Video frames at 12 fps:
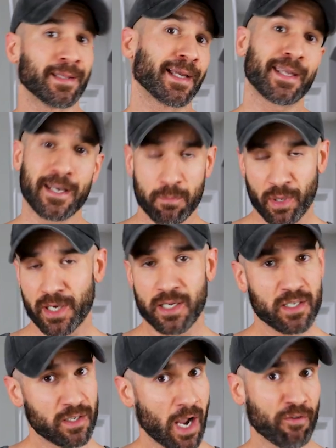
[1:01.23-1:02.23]
And like
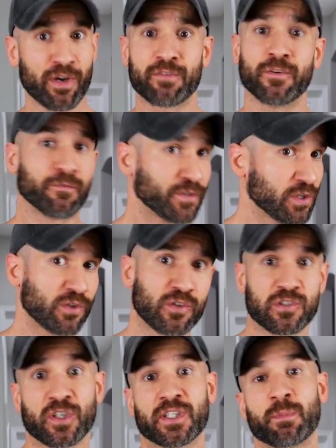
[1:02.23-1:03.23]
anybody, I read
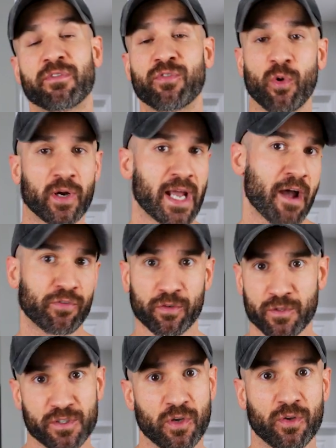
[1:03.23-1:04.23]
reviews, looked at before and
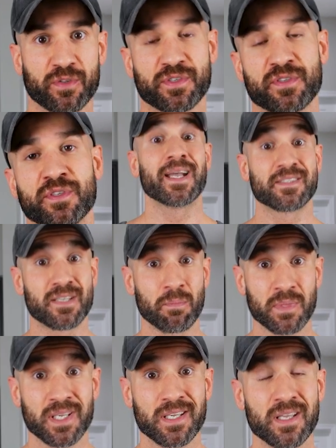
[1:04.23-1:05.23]
after results, and to
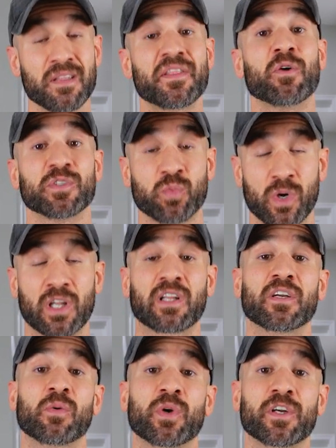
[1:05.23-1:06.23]
me, there was one
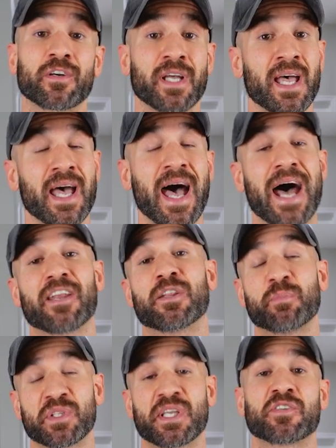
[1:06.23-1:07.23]
clear winner out of
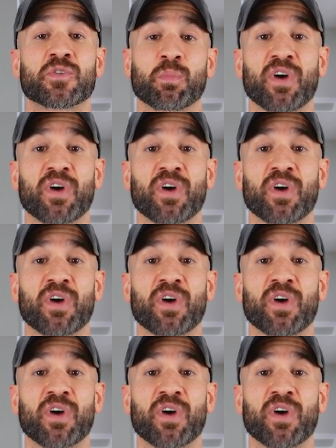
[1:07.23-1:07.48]
the potential